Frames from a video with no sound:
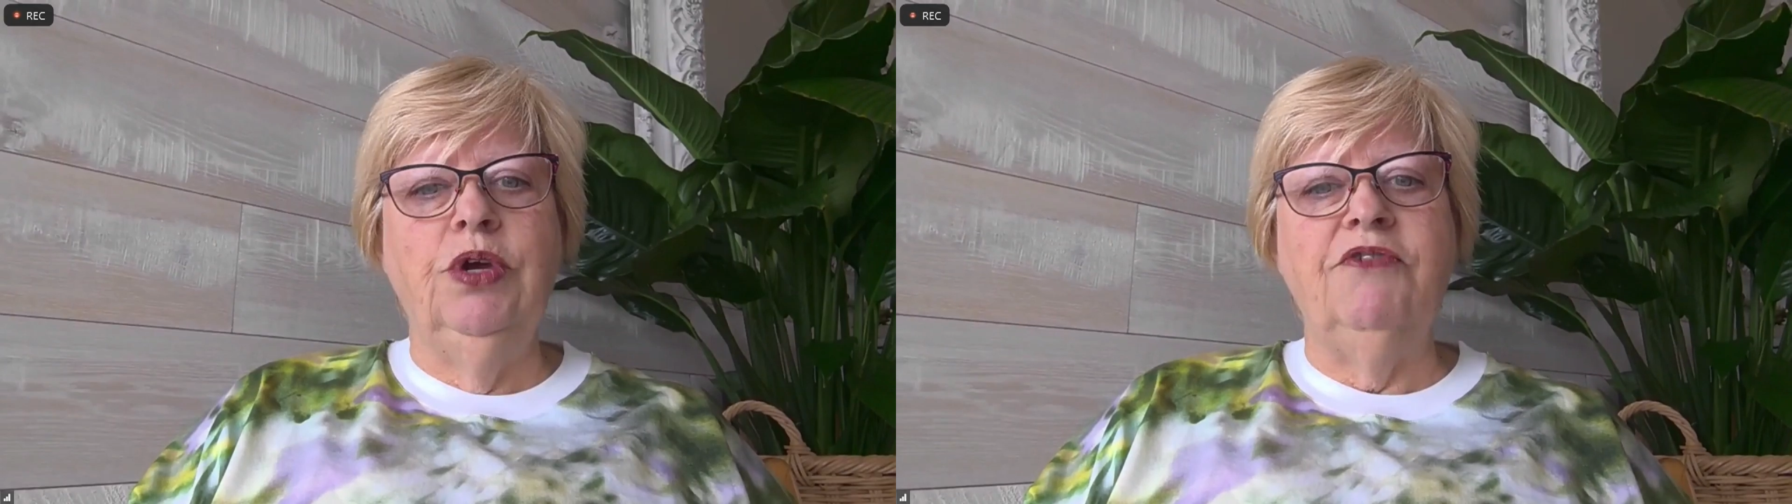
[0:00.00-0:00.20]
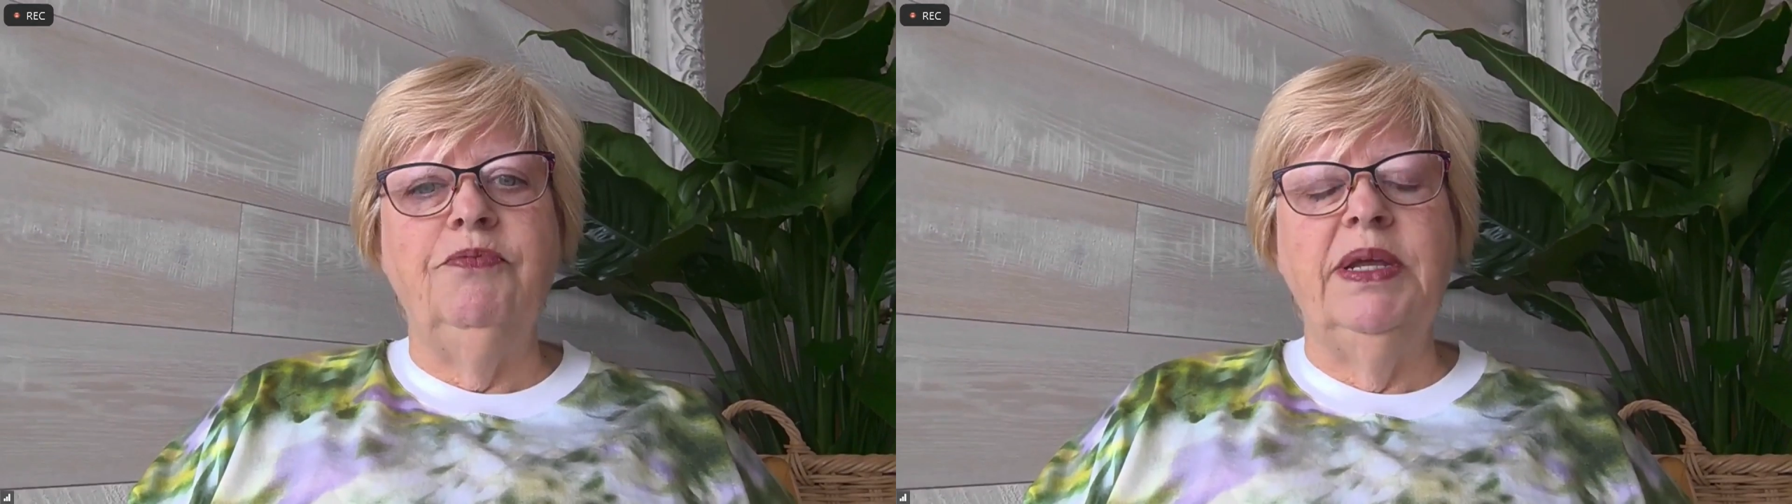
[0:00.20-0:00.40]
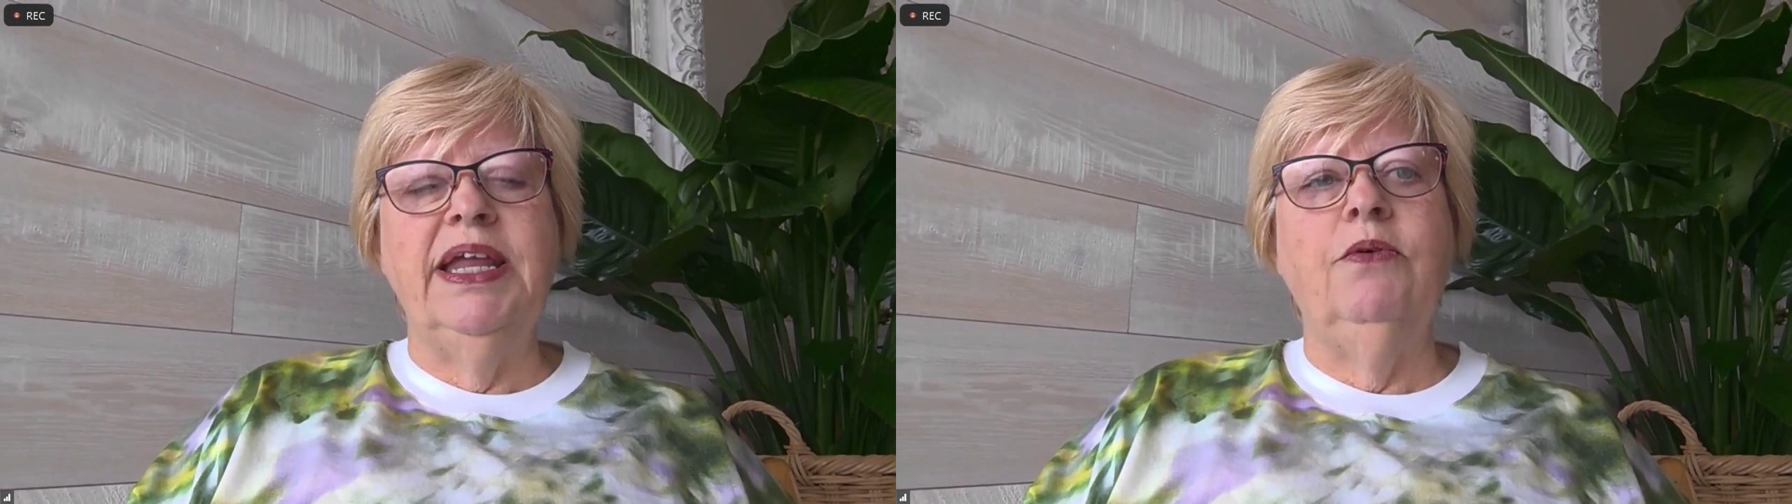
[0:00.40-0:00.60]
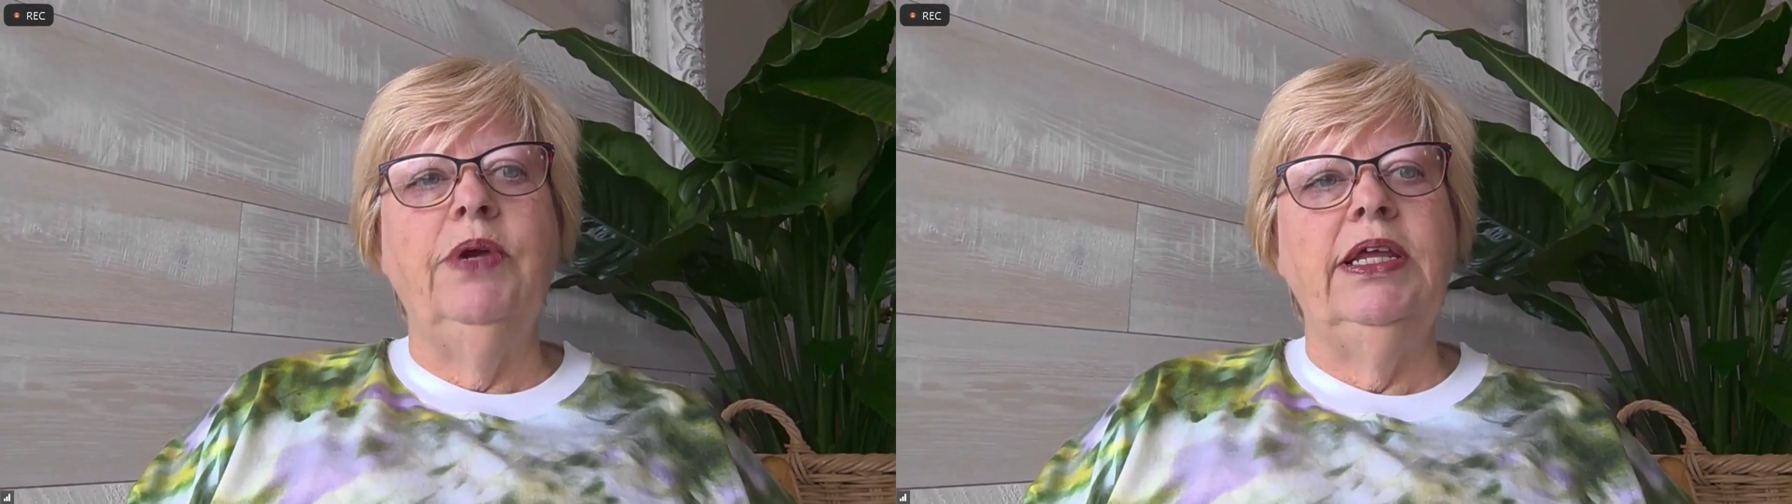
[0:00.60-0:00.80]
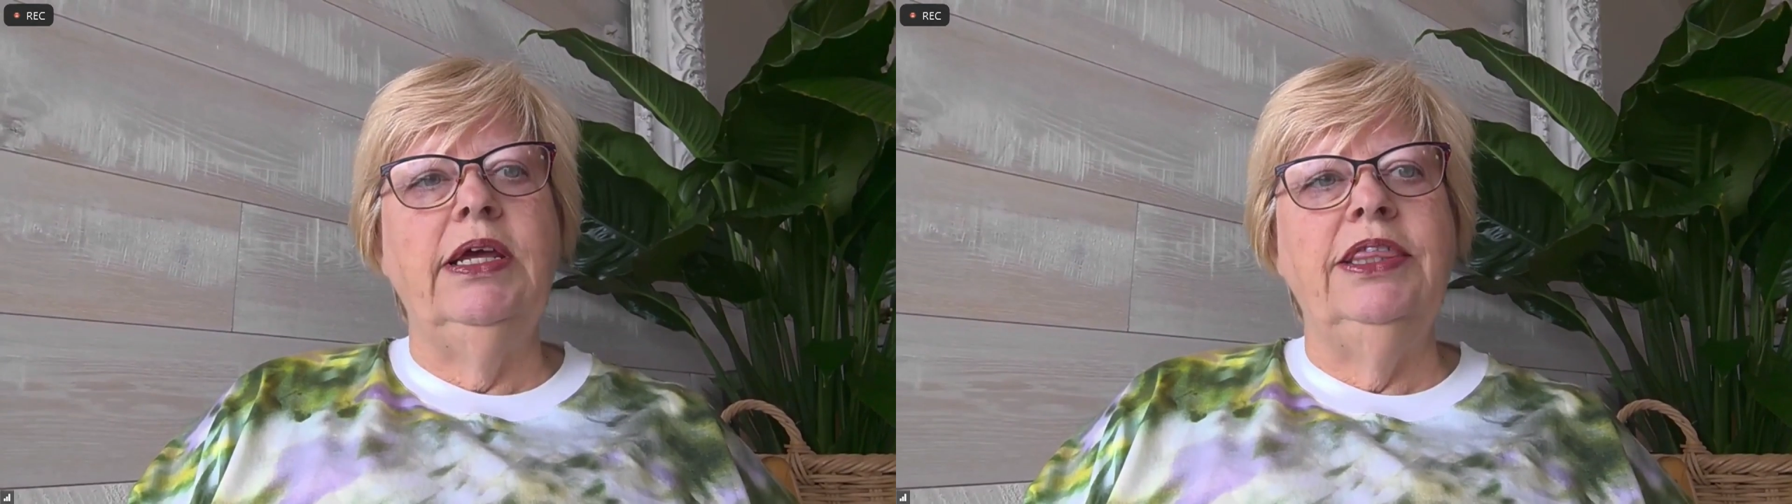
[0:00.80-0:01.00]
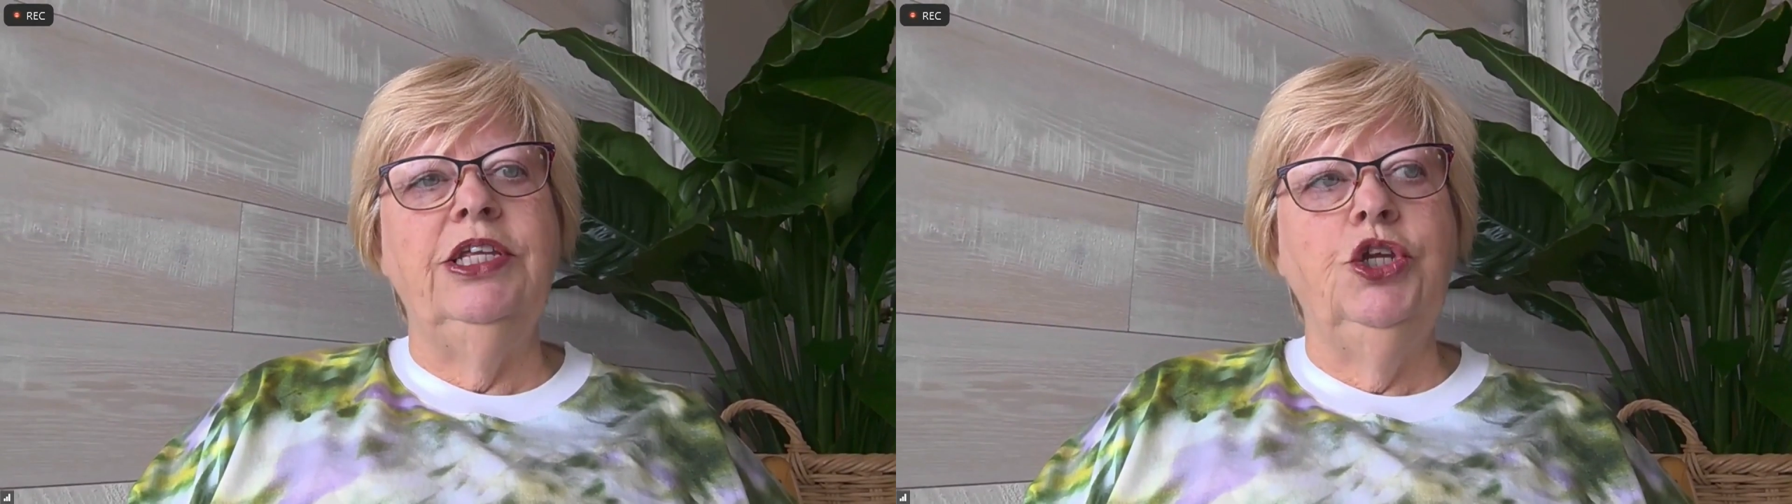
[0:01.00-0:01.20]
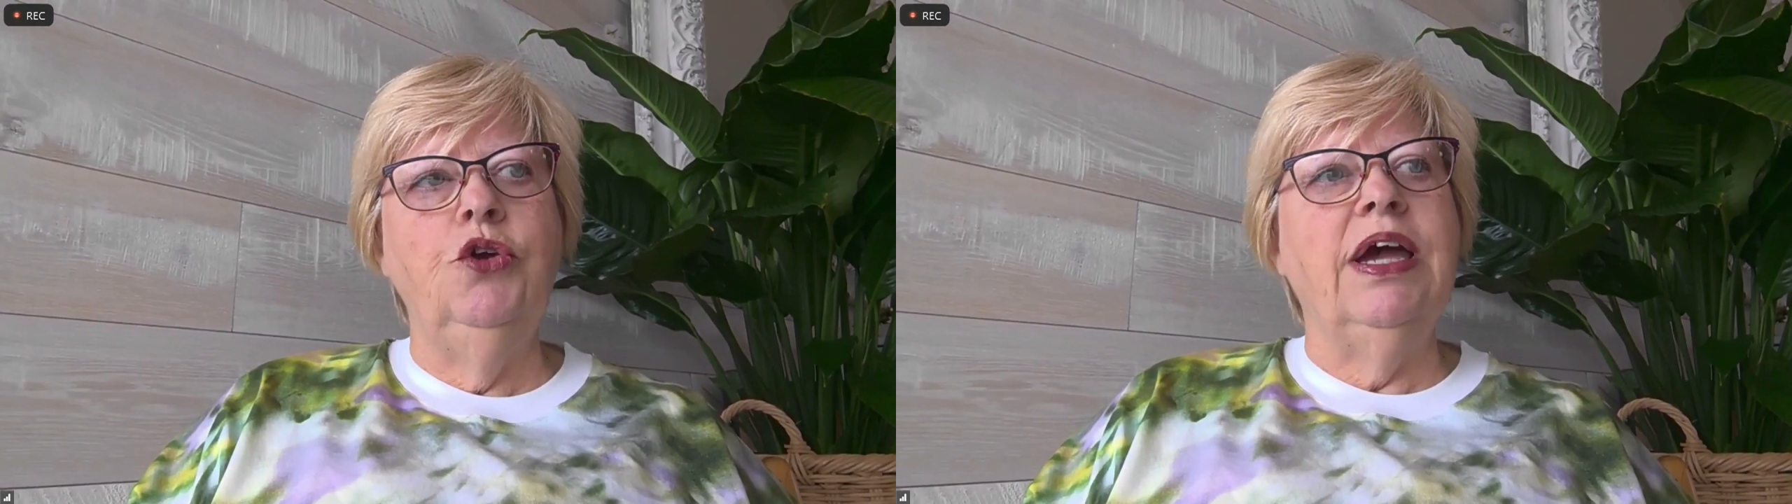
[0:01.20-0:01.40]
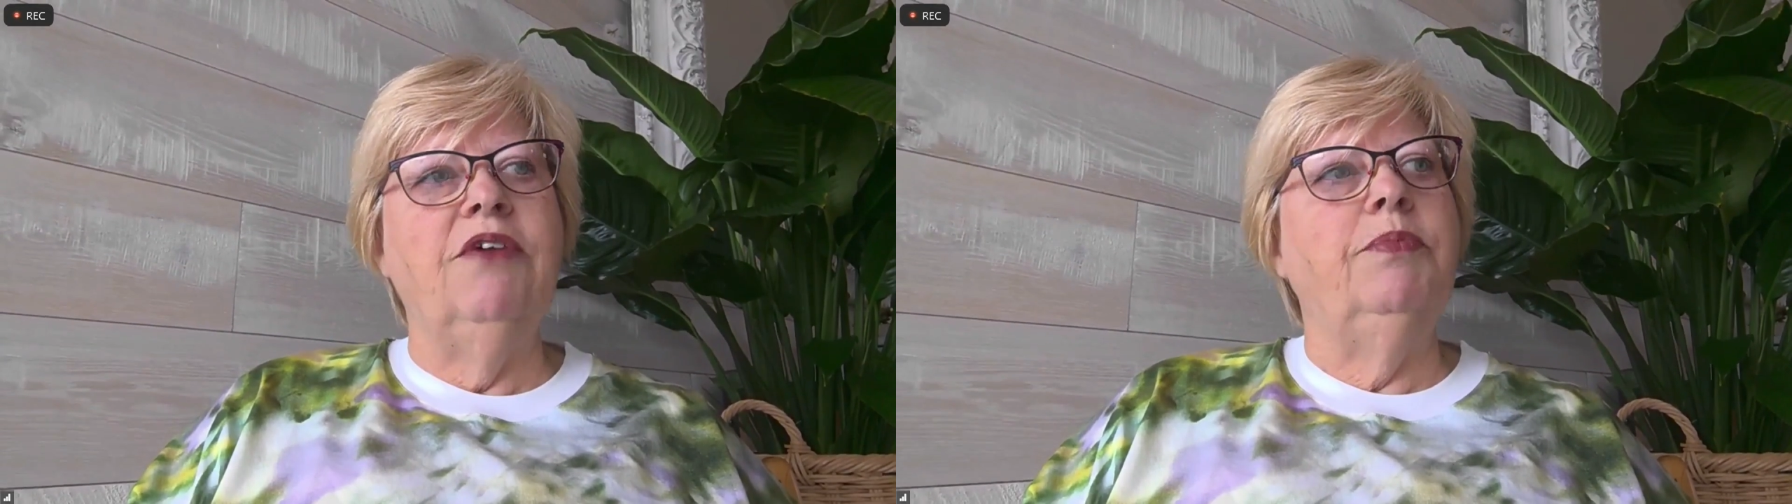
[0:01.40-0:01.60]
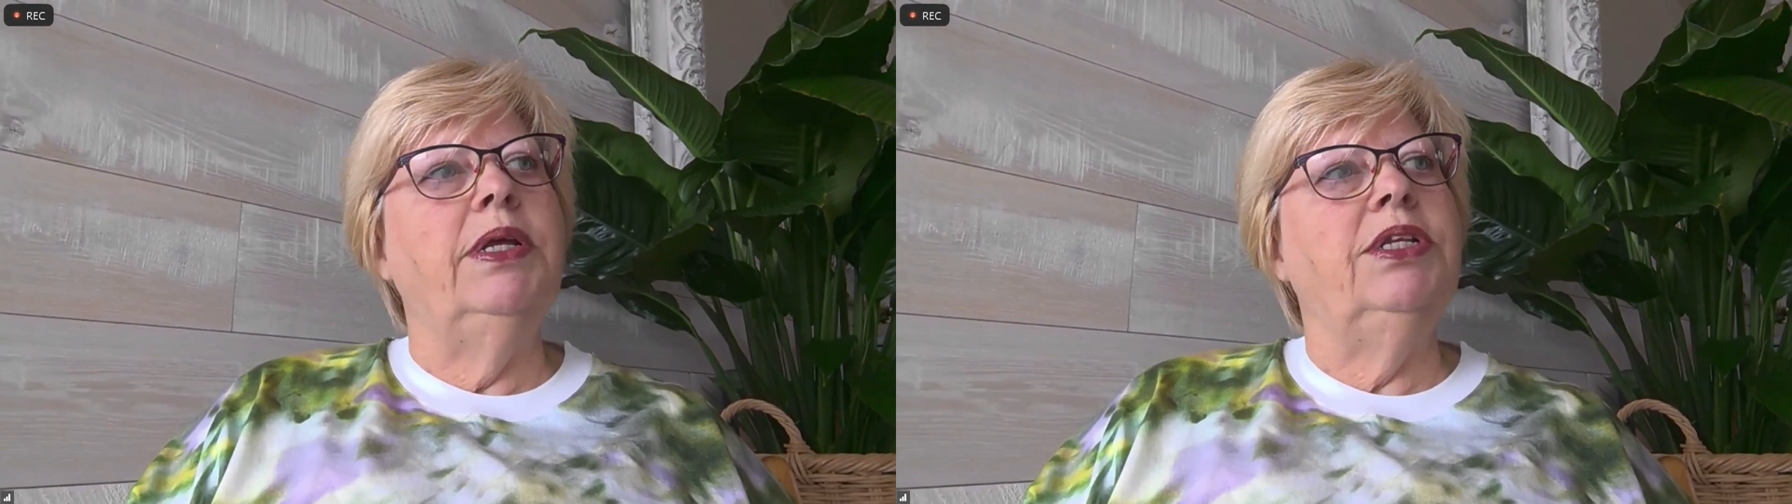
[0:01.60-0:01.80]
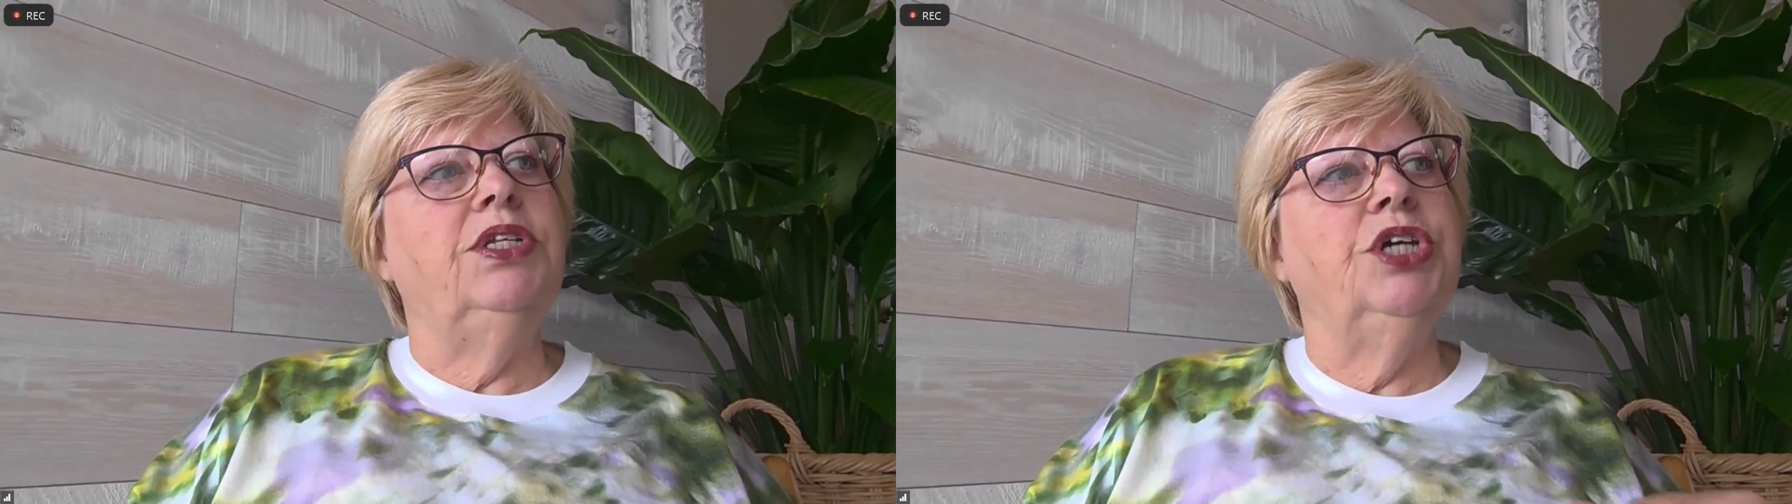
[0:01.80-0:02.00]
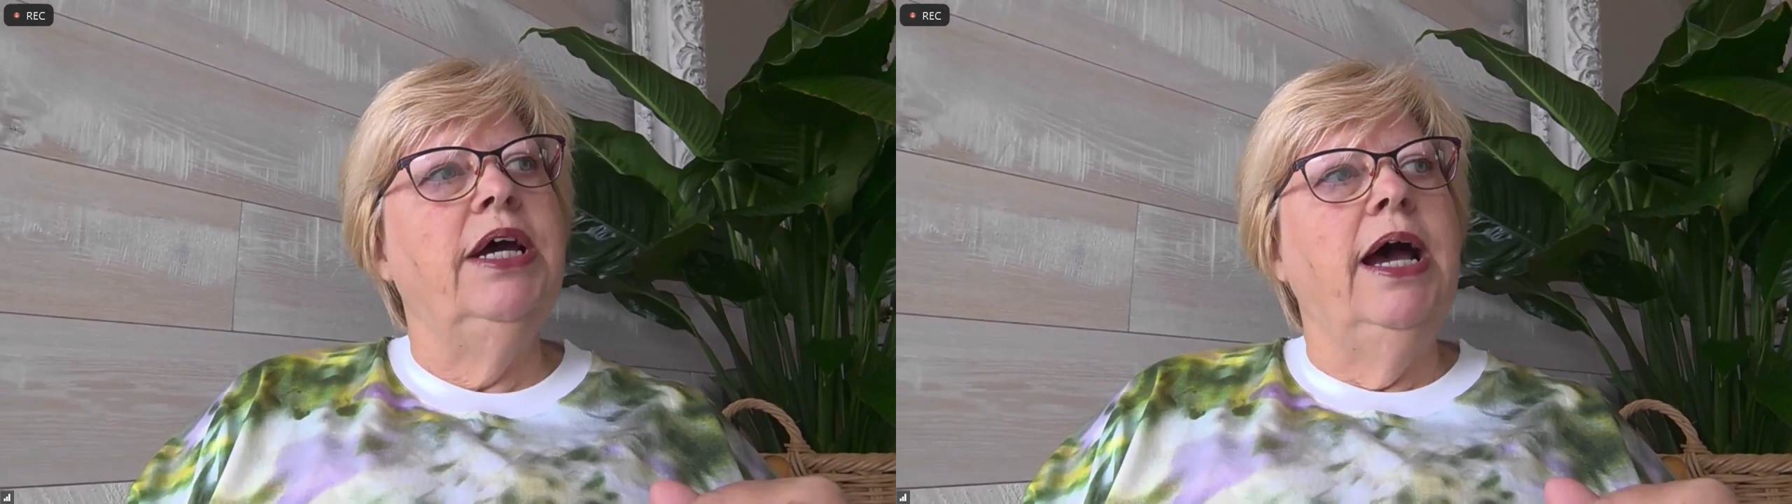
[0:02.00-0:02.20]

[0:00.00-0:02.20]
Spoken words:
government, and the new government